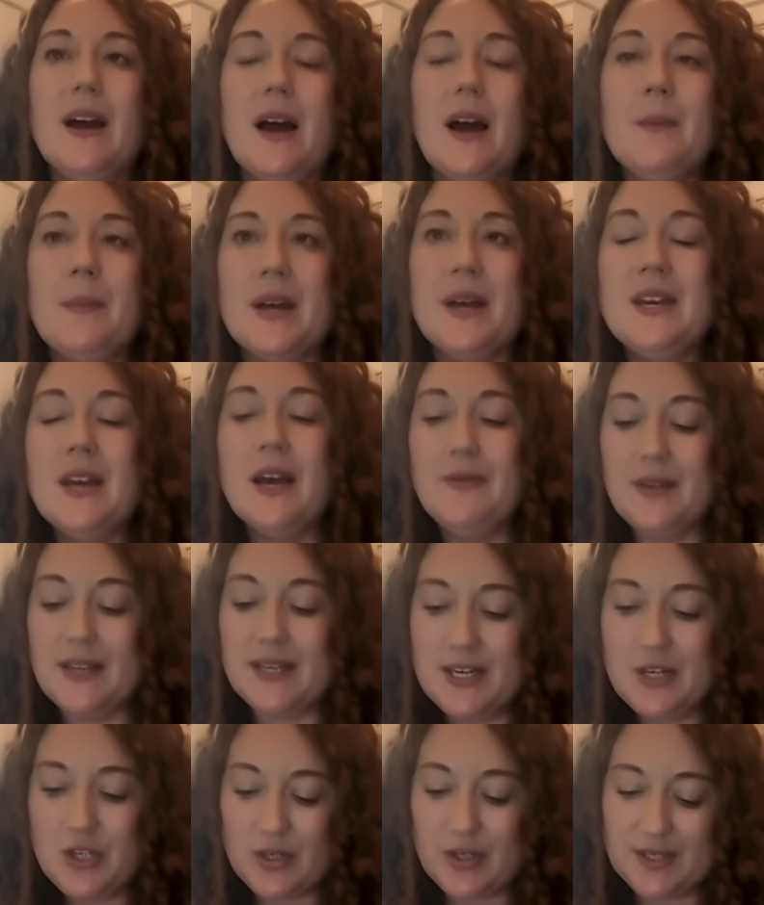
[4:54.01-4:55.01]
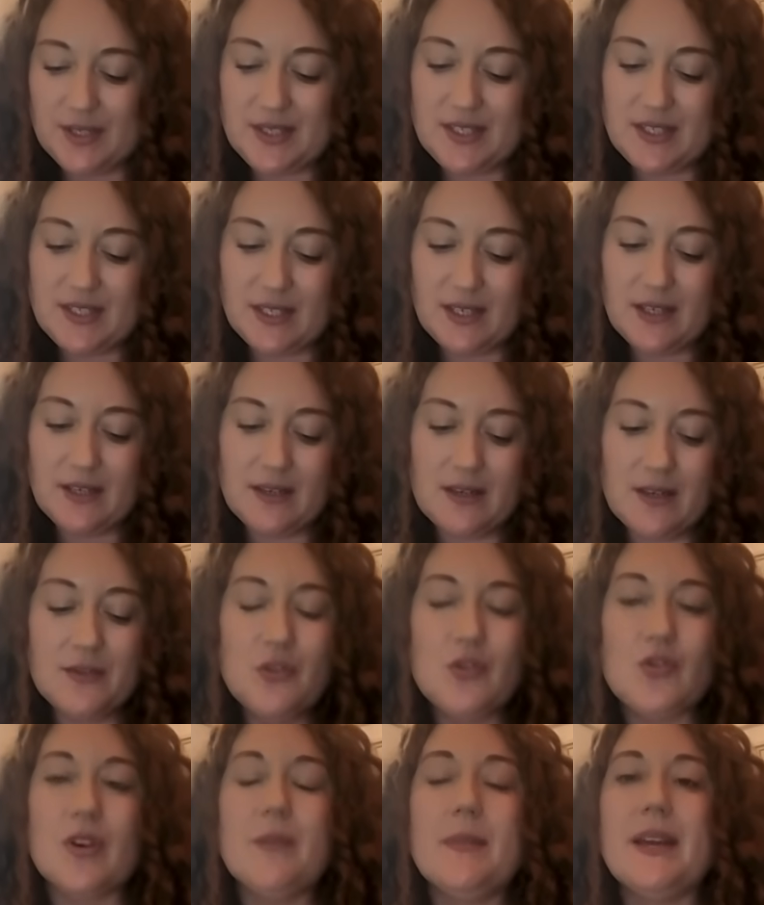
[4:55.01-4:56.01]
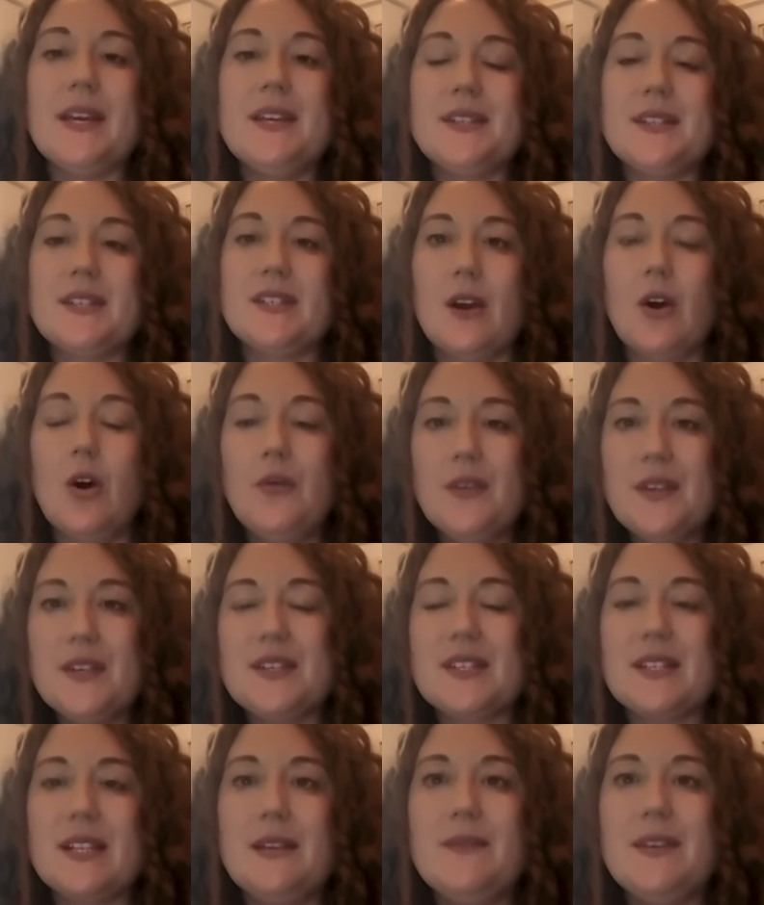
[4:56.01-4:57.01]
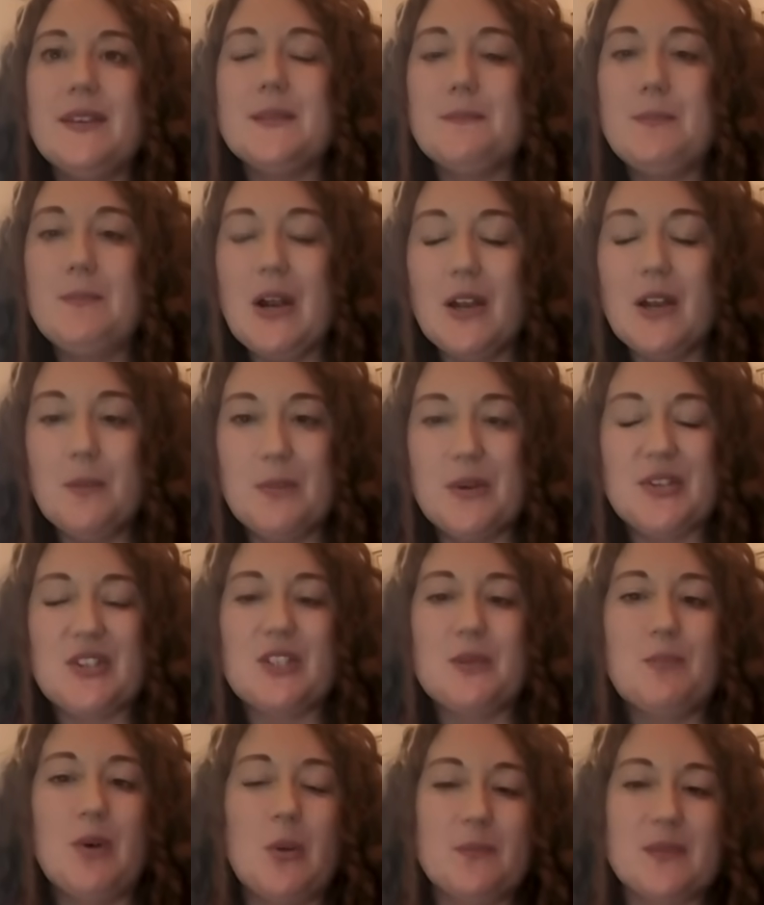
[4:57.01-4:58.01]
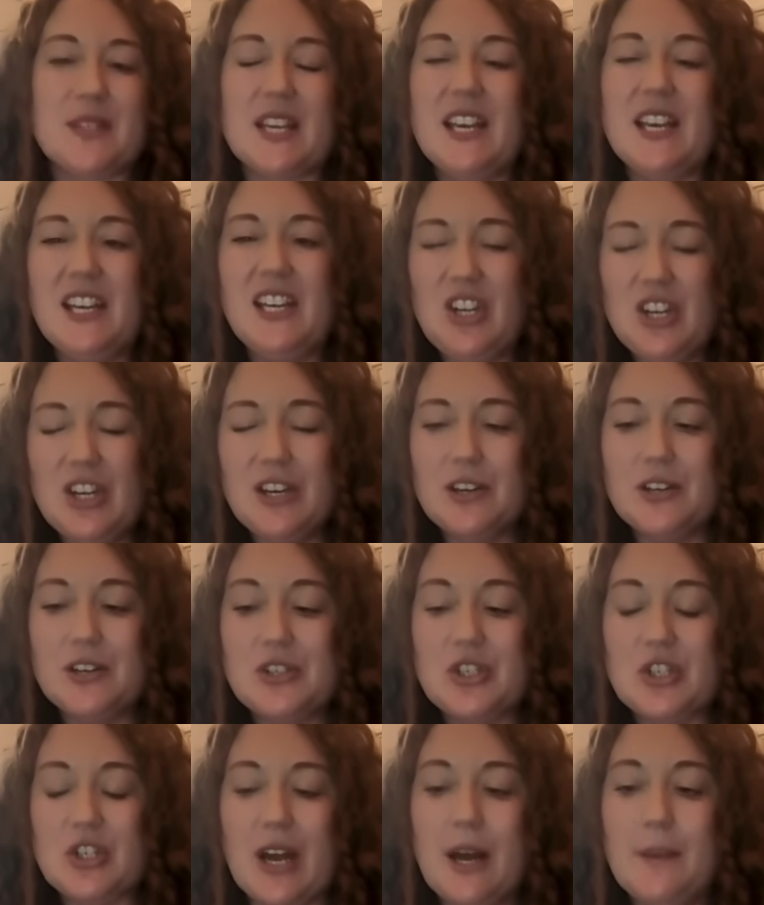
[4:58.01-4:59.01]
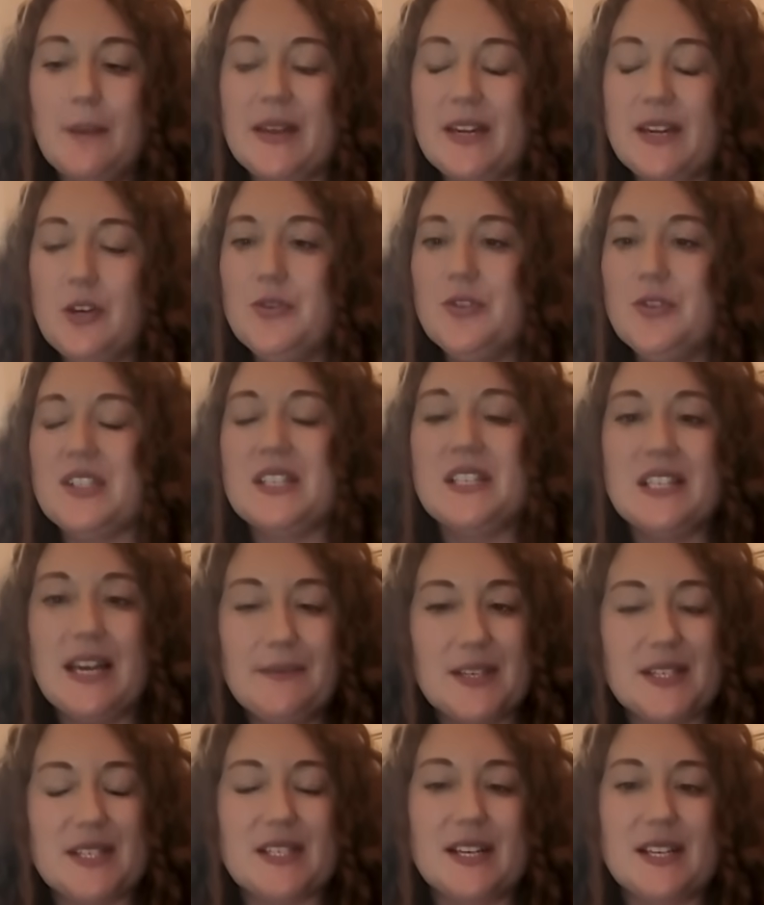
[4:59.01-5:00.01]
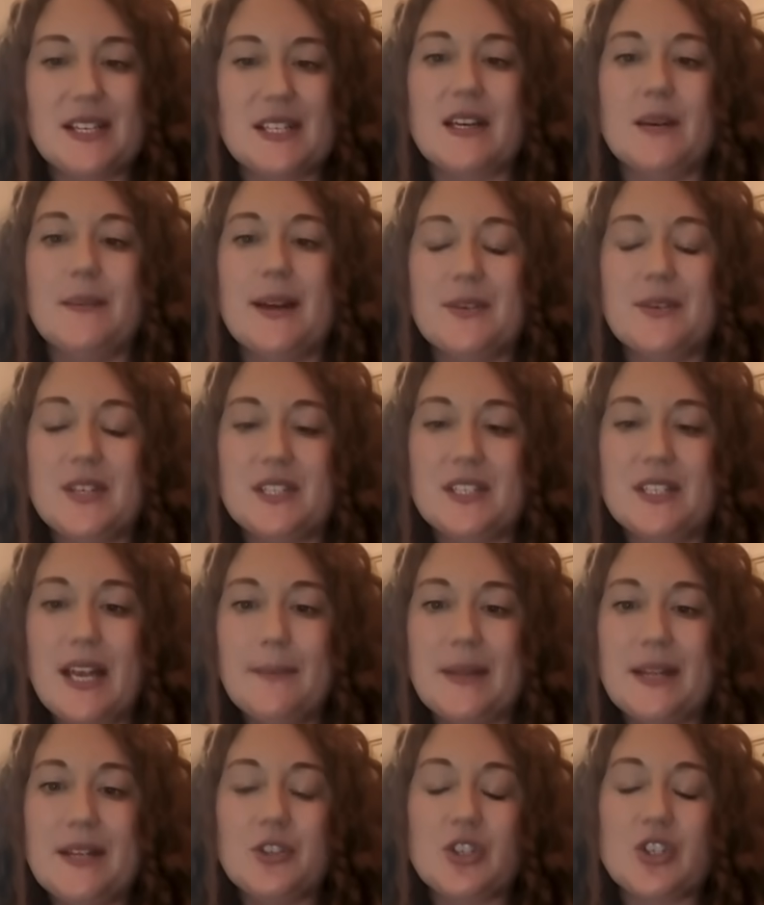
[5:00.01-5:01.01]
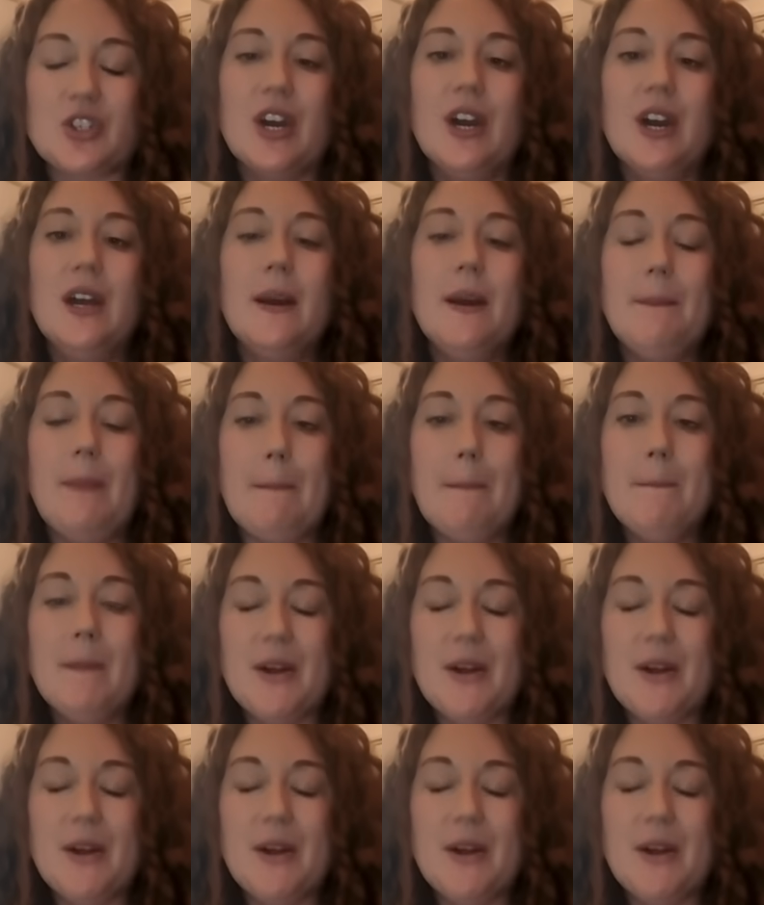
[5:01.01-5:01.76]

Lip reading: Another interesting conundrum is that obviously these bunker buster bombs are huge, and they cause a devastating amount of damage, but